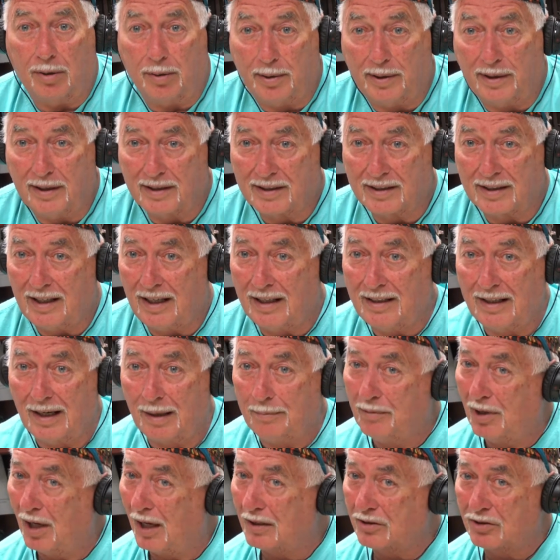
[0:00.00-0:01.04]
And
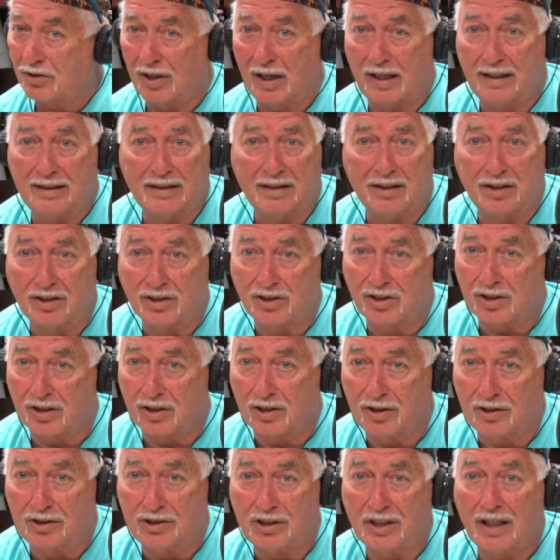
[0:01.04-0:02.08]
I'm not trying to
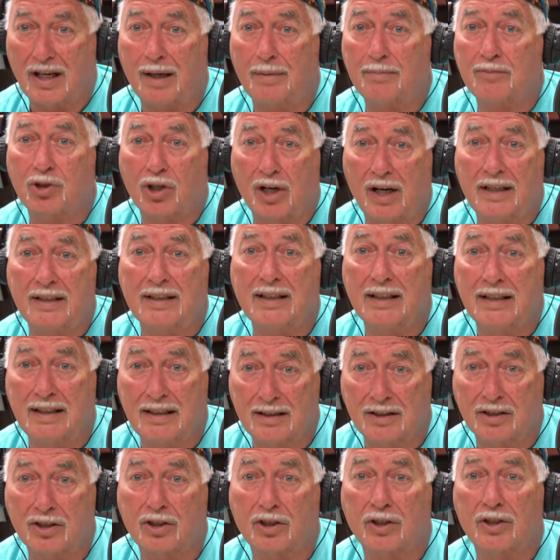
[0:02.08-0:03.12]
discourage you, I'm trying to
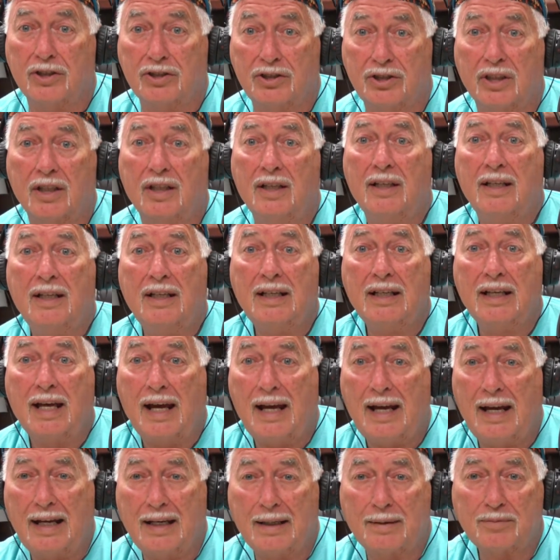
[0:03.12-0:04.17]
encourage you.
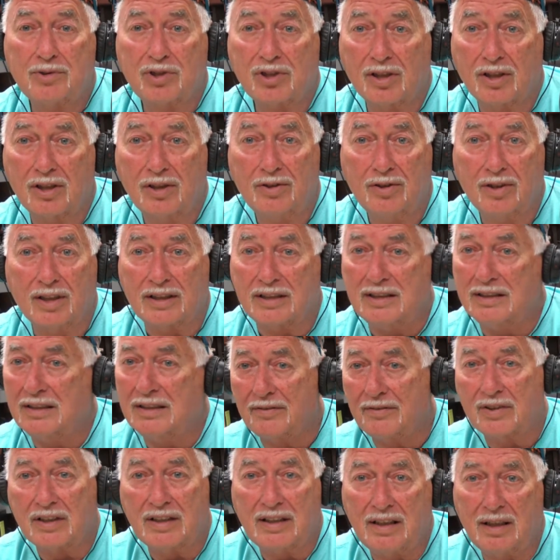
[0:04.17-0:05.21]
Absolutely, you
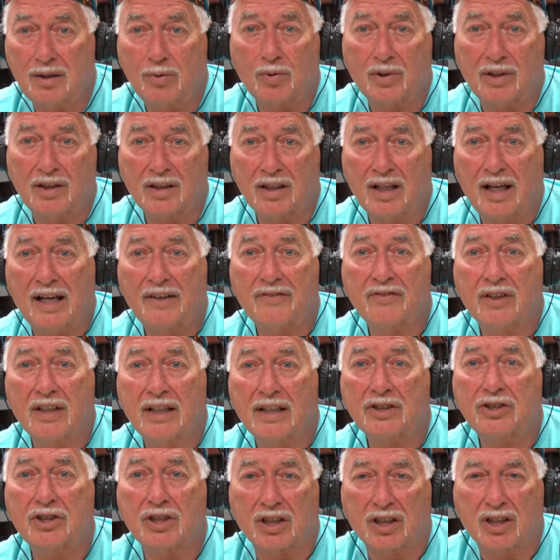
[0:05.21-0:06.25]
get anywhere in life
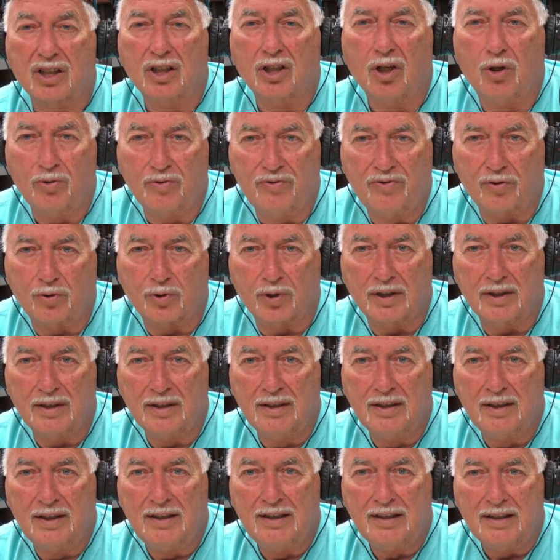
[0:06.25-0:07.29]
unless you go for it.
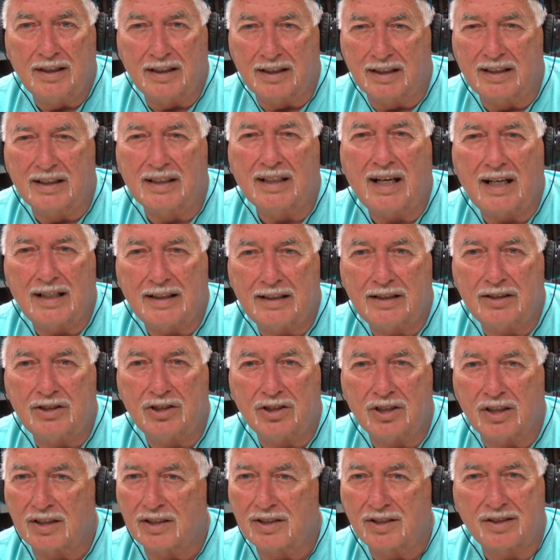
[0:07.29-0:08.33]
You got to
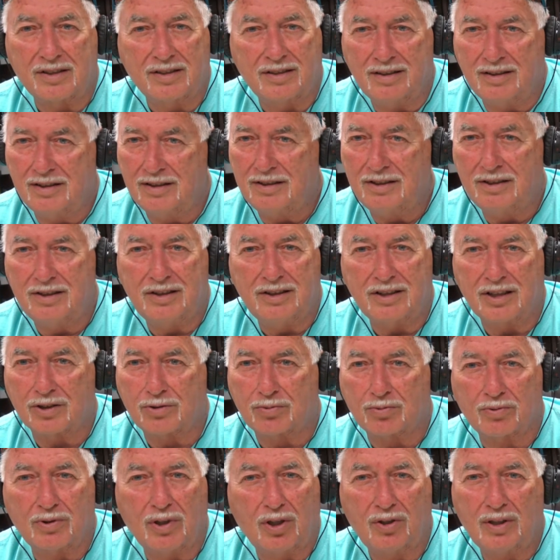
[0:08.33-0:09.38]
just
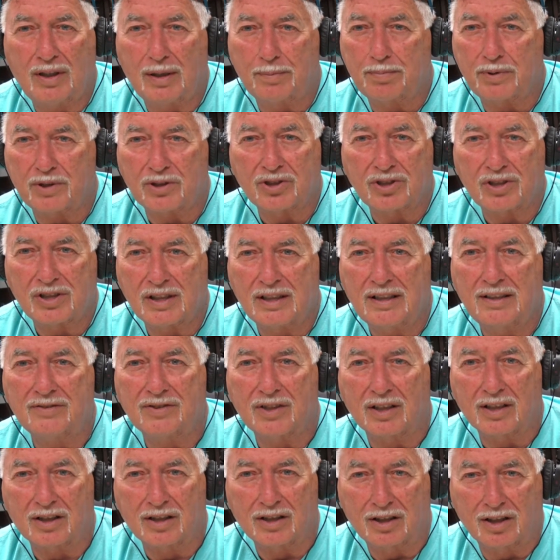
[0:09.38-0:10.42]
roll up your sleeves
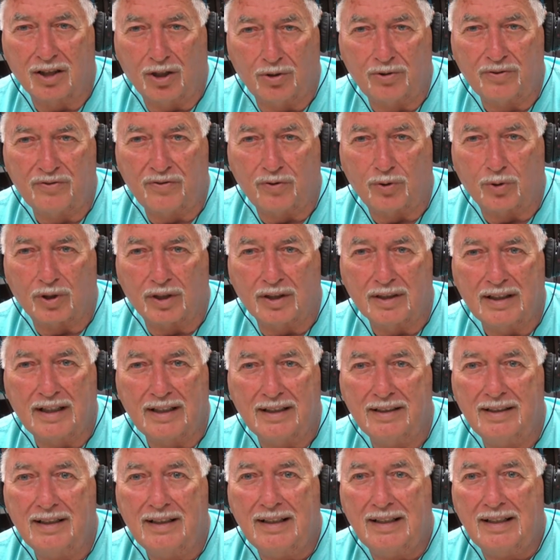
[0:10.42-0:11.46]
and go for it.
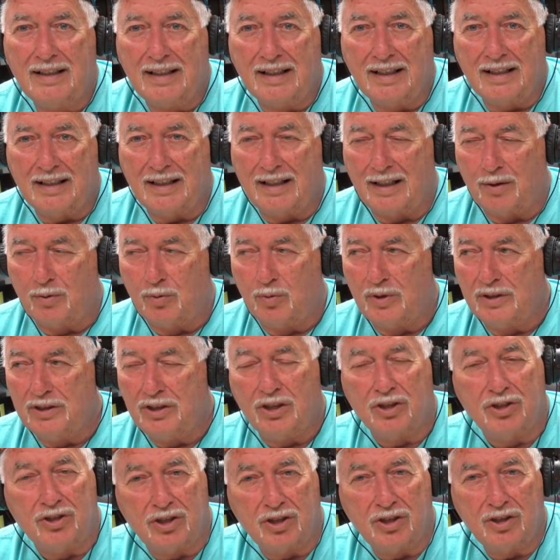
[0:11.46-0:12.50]
And when
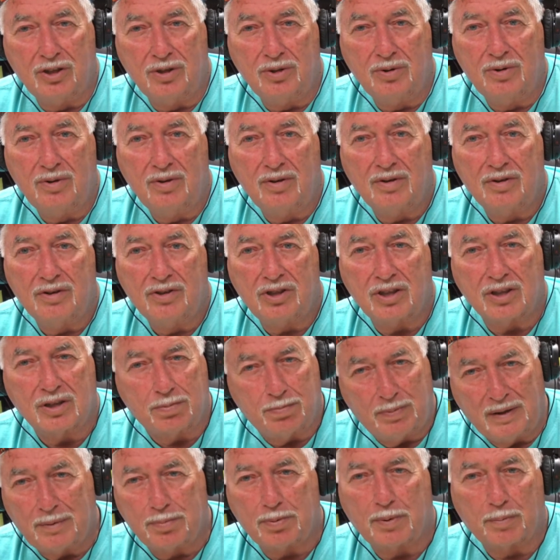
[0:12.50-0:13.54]
you do, just
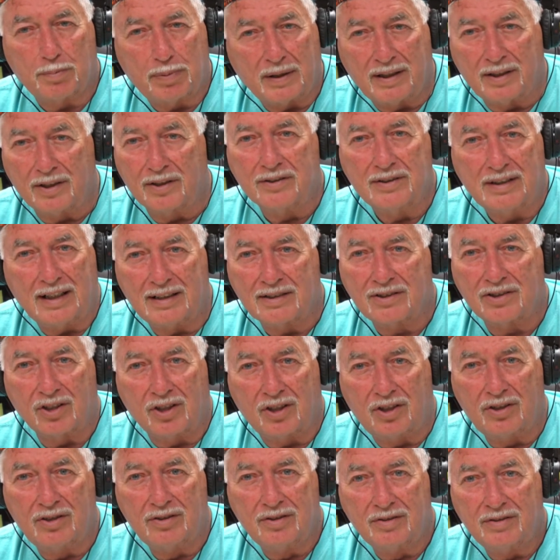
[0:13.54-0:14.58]
be prepared, that's
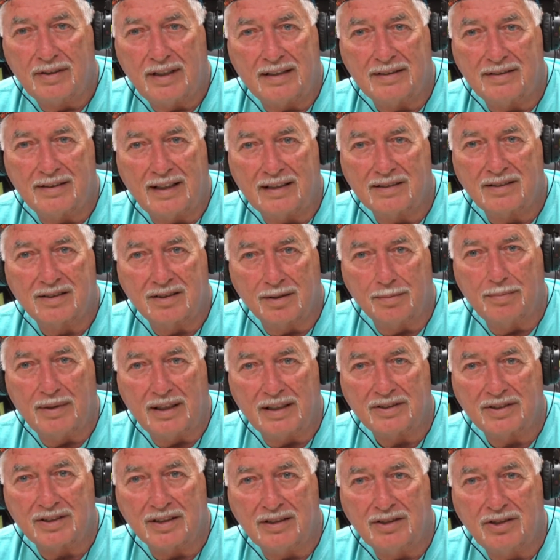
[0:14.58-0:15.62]
all. That's the
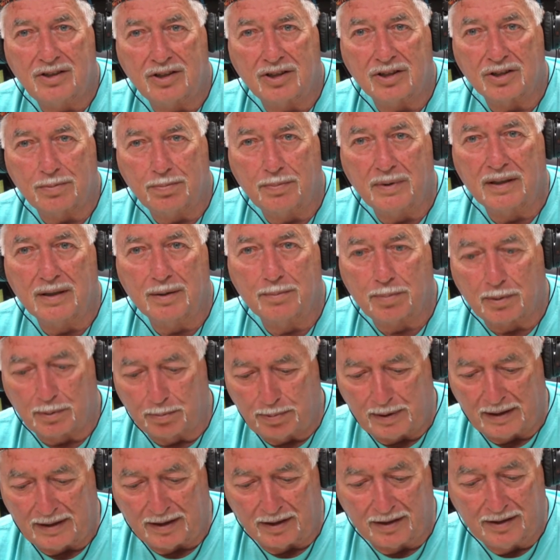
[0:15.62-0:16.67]
message, just being
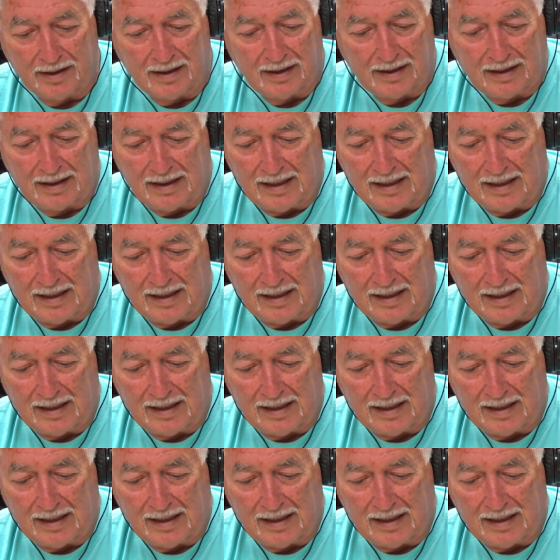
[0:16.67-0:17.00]
prepared.